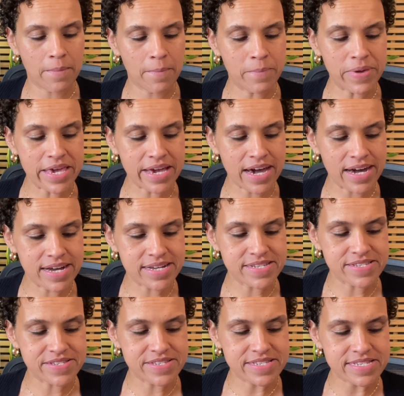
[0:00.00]

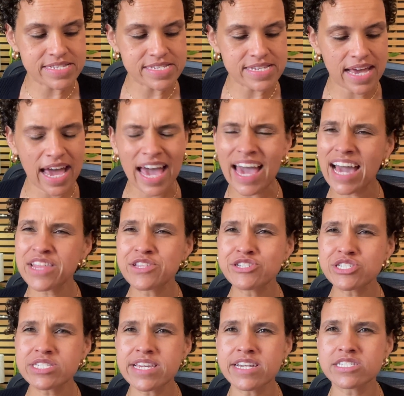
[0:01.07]
Because I
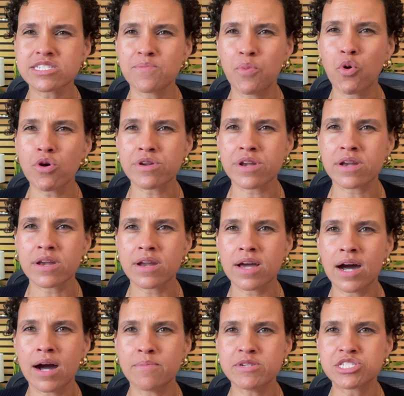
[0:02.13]
just think it's important.
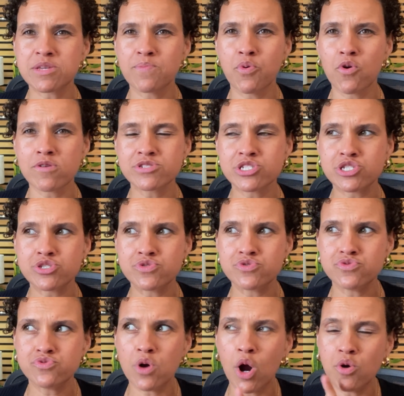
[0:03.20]
It's important
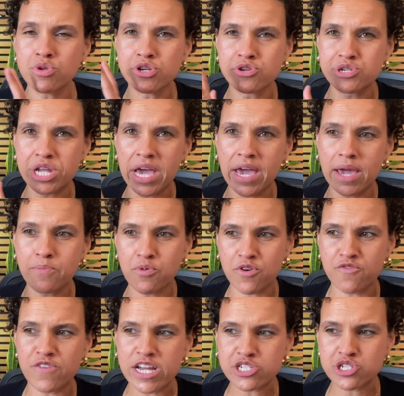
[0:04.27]
to own your day
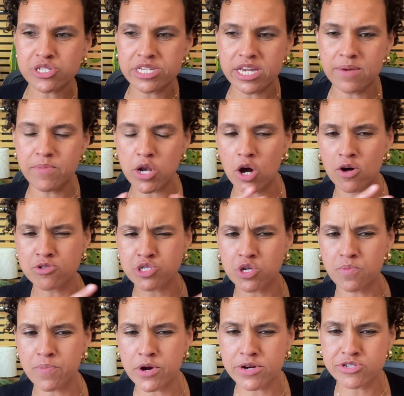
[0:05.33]
professionally, but also
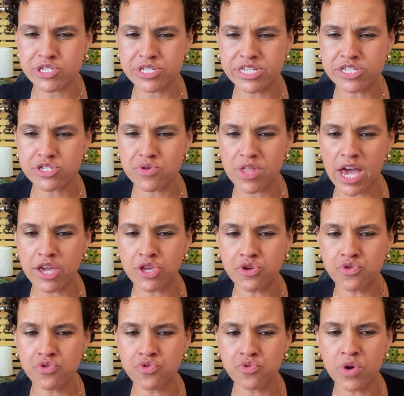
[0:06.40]
personally, so that
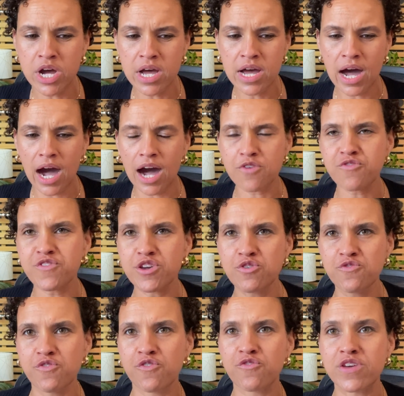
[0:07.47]
you feel
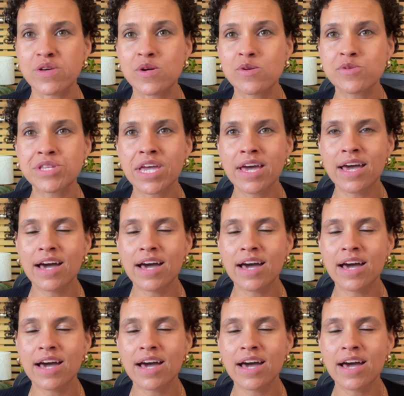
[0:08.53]
fulfilled,